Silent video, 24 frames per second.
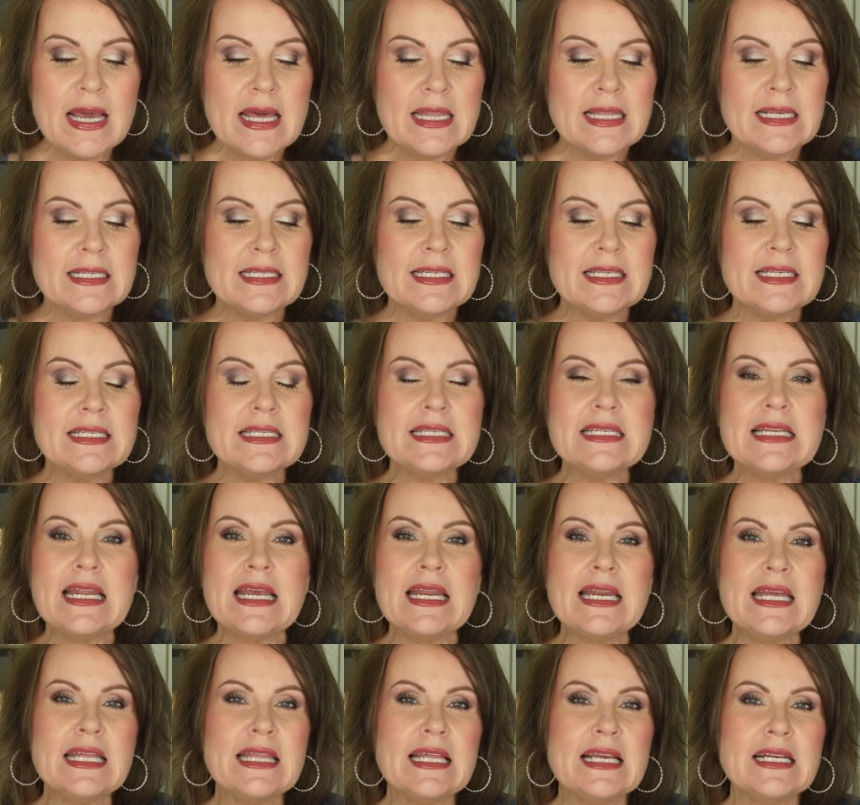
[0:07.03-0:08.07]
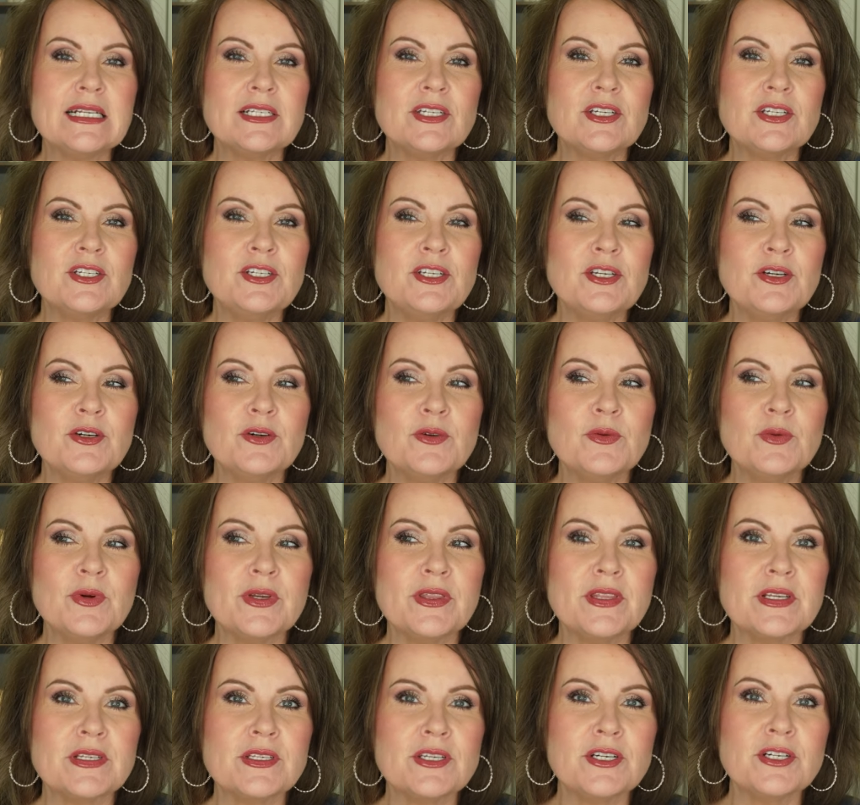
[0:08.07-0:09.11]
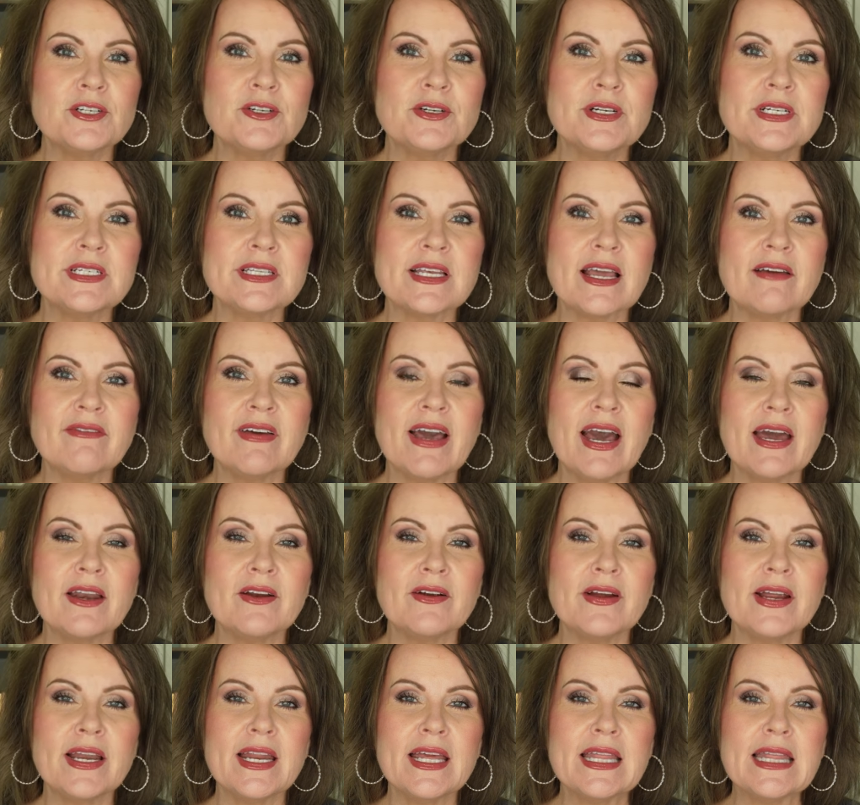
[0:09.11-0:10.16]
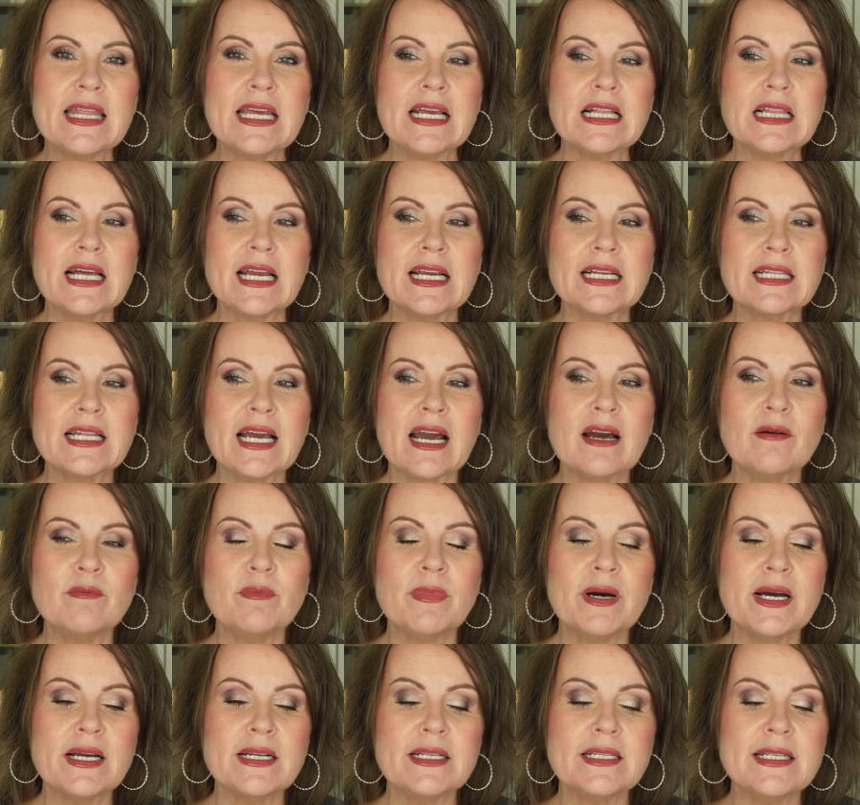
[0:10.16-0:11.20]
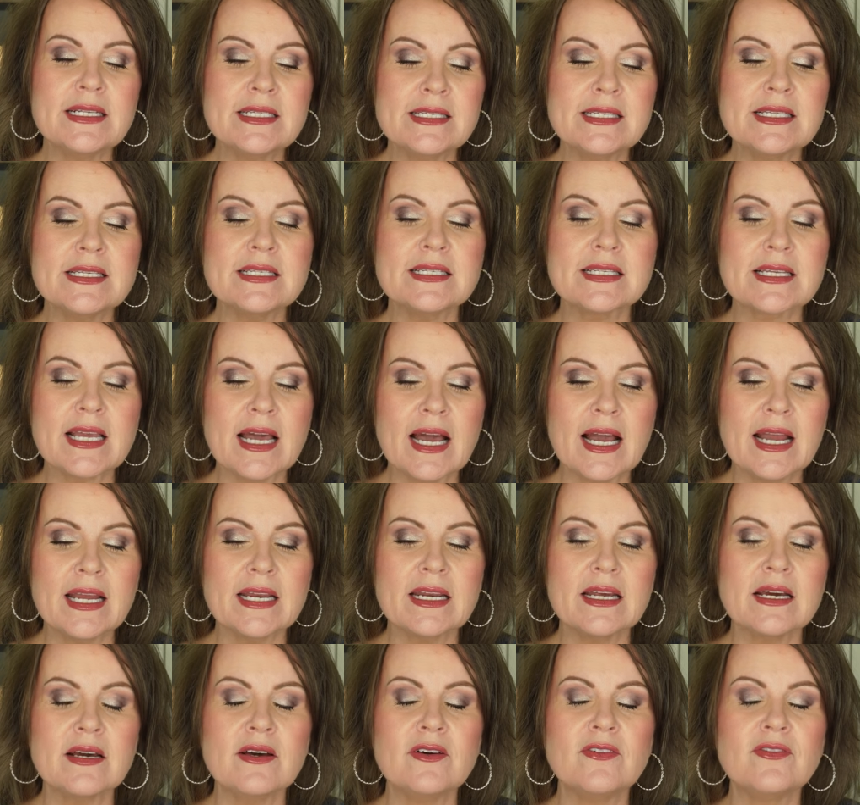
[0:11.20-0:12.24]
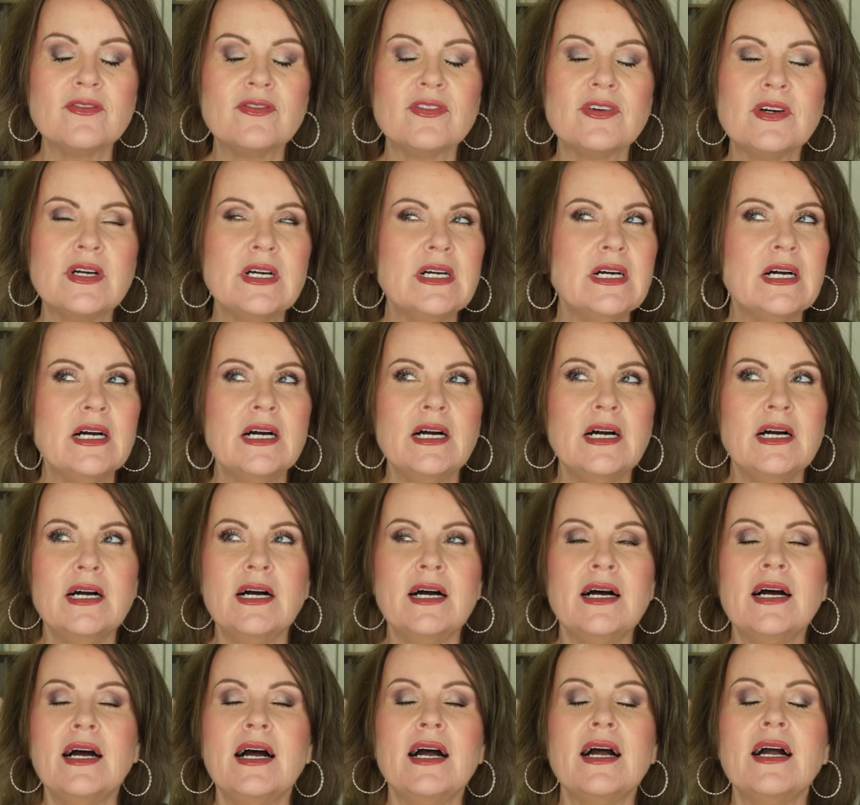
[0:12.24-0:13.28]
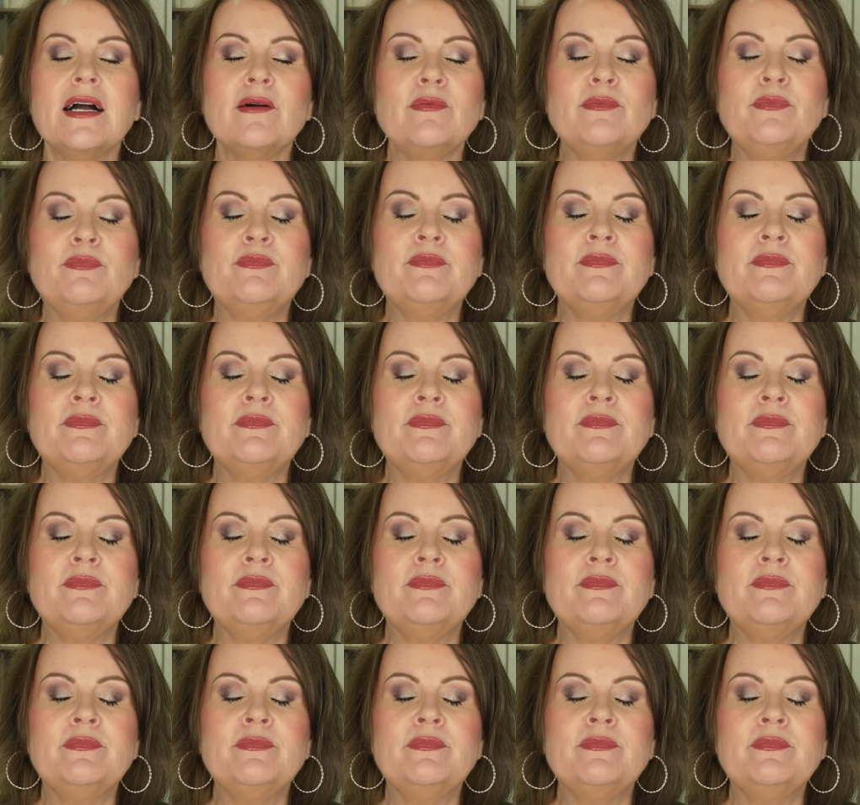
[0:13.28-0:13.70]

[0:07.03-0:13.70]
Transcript: This isn't anything to do with the surgeries I've had or anything like that, but this is kind of a